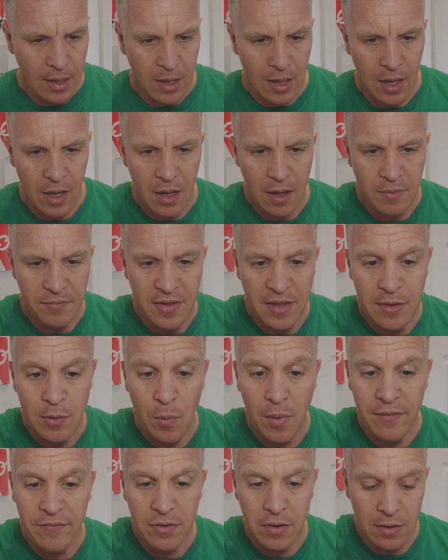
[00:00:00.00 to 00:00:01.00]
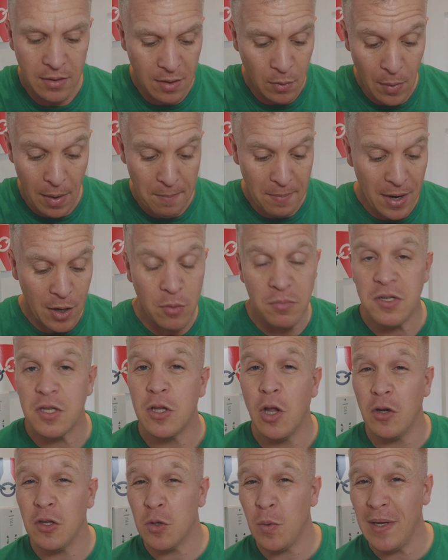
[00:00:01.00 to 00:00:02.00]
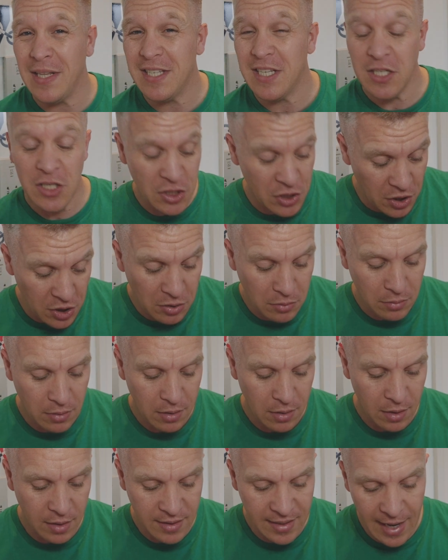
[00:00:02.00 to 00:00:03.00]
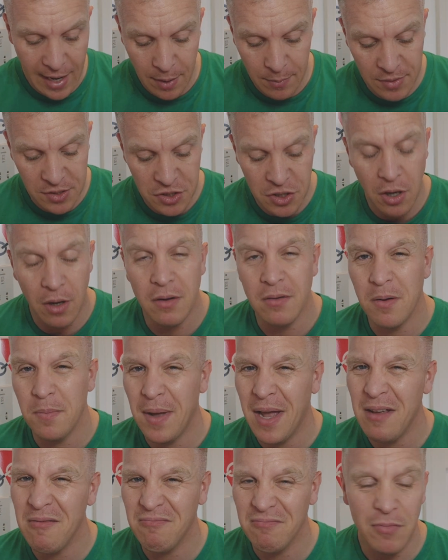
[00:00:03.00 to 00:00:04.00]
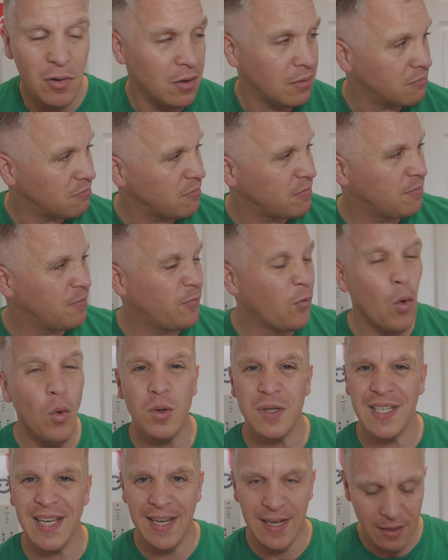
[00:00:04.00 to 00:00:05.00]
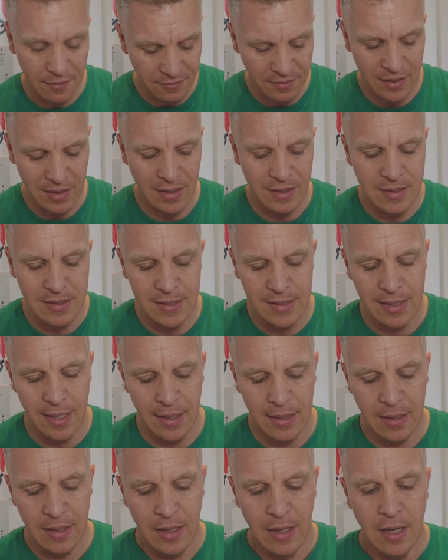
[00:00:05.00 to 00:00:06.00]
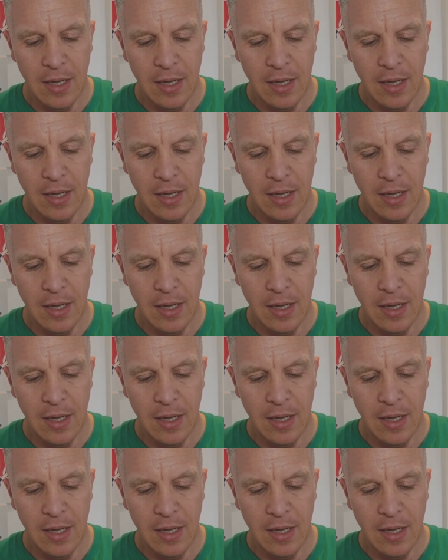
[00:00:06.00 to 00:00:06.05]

Then the weather, it went back up to like 22, and now it's gone about, what, 14, I think it is today.